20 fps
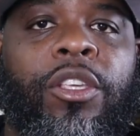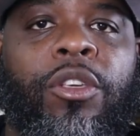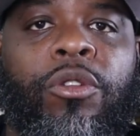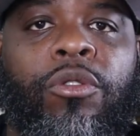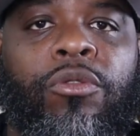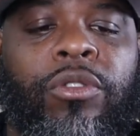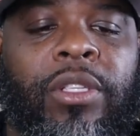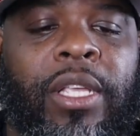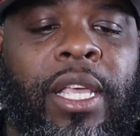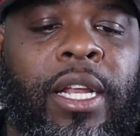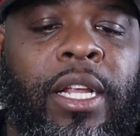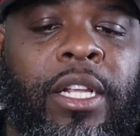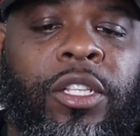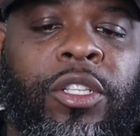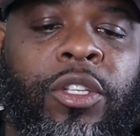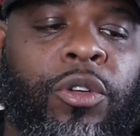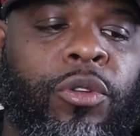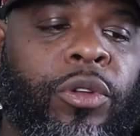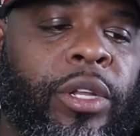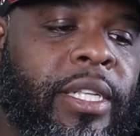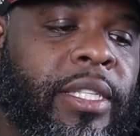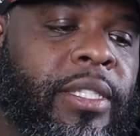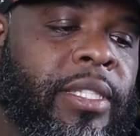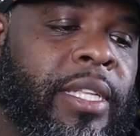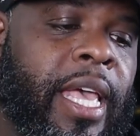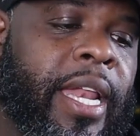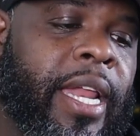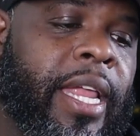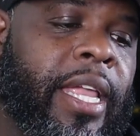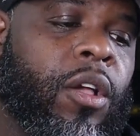use in a duty
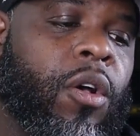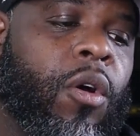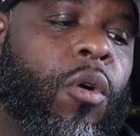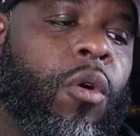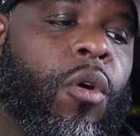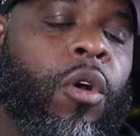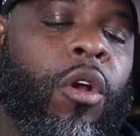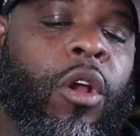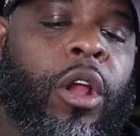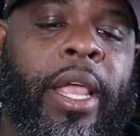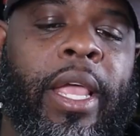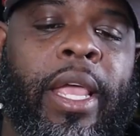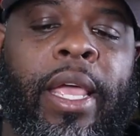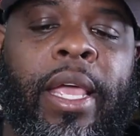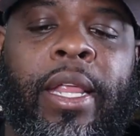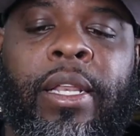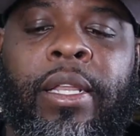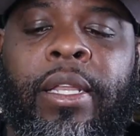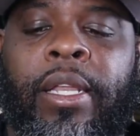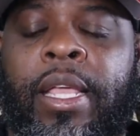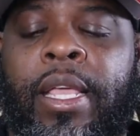setting or in